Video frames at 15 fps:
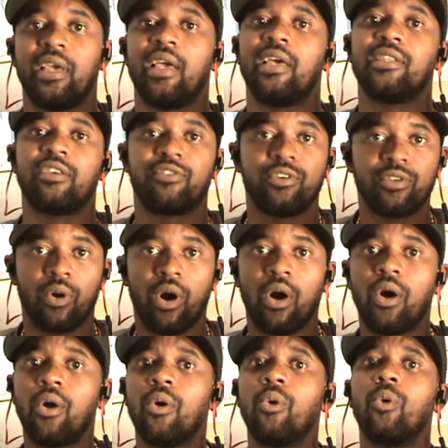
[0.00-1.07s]
is if you know a
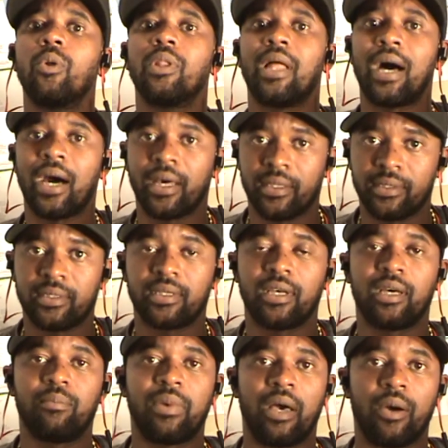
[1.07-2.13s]
whole lot
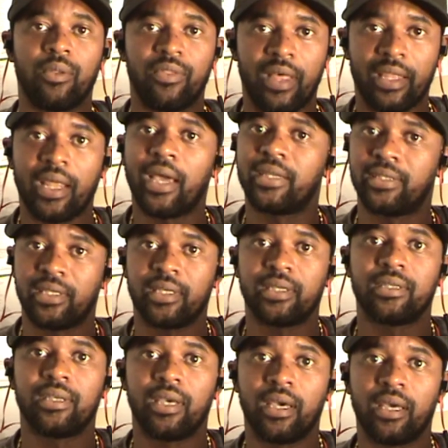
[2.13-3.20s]
about that idea
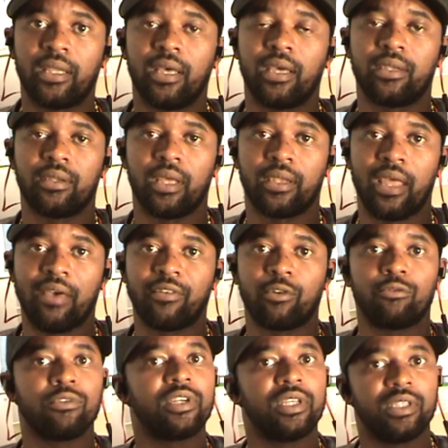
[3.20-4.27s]
and have a
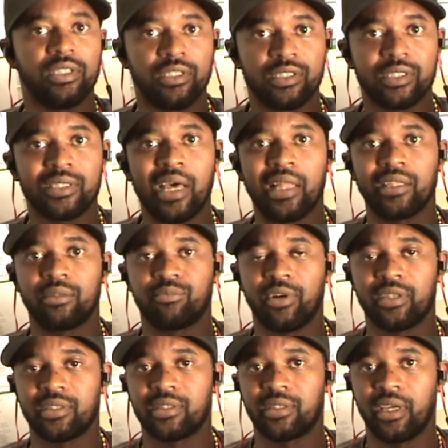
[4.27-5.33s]
really solid
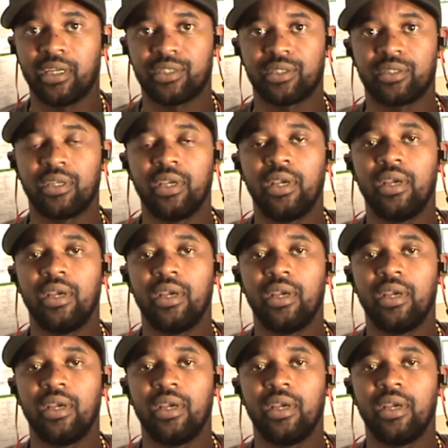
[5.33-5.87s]
presentation